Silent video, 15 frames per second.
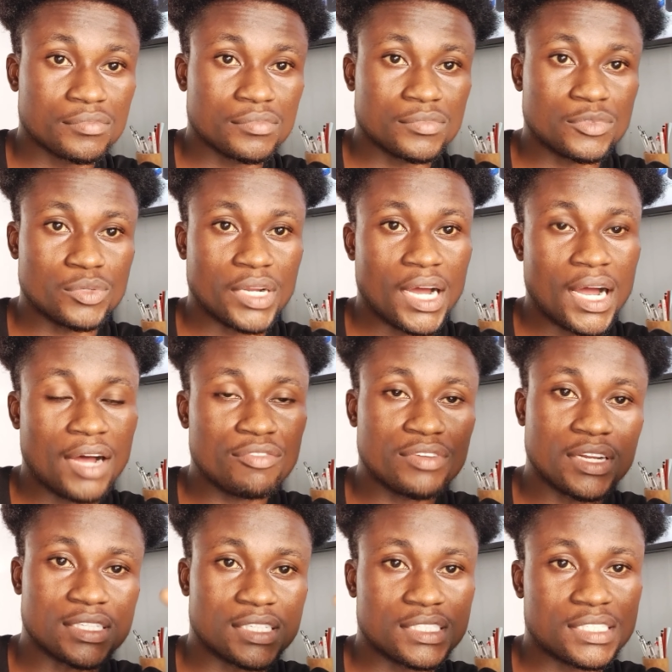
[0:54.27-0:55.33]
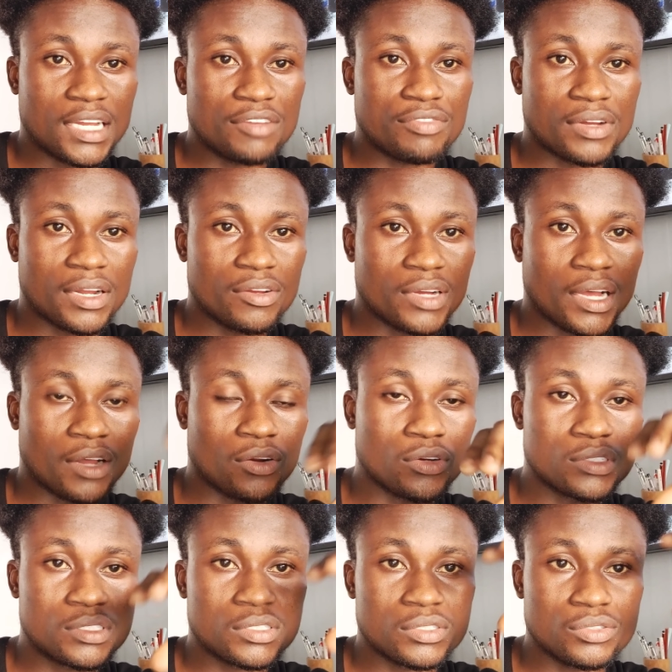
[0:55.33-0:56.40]
without having a satellite finder you
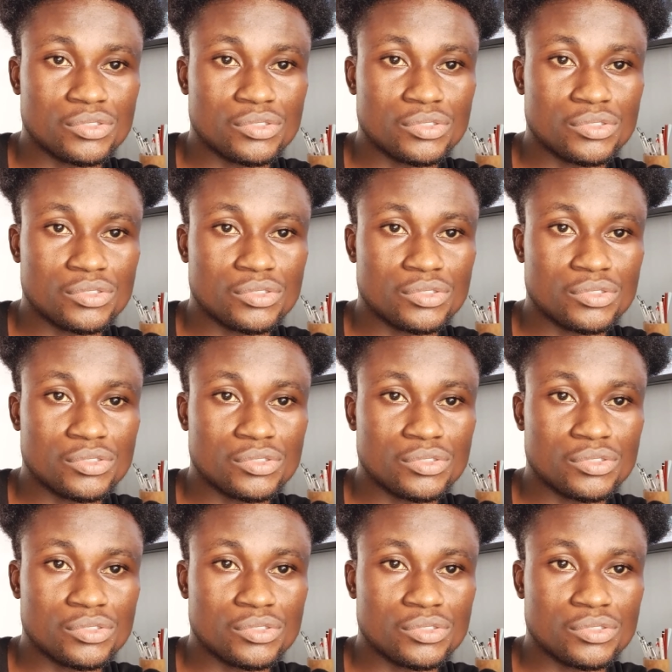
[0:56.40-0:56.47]
cannot